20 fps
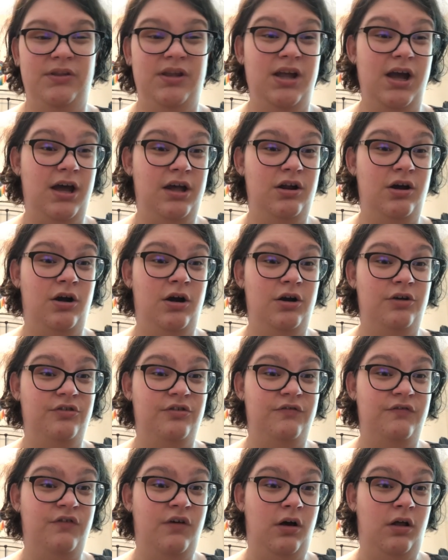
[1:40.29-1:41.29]
kind of hard
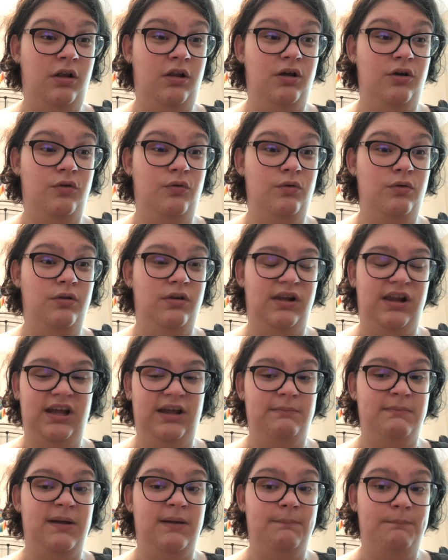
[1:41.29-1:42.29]
to follow,
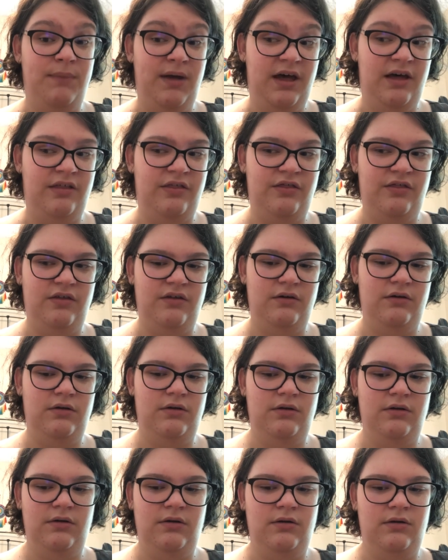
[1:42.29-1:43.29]
like Macbeth,
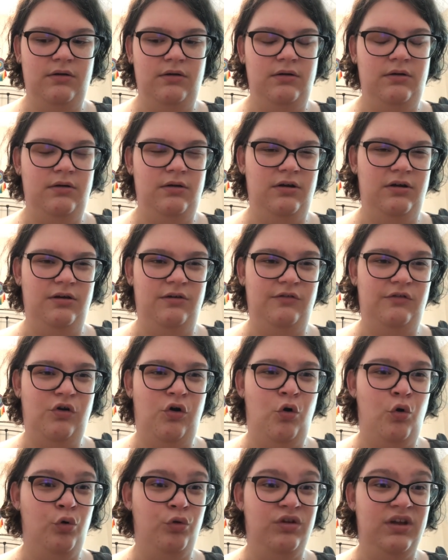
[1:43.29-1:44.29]
because
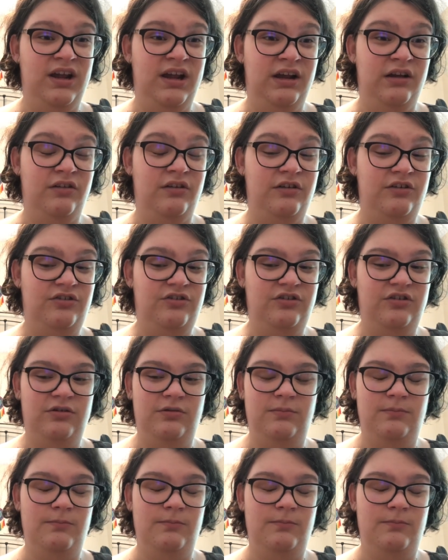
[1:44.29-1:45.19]
old English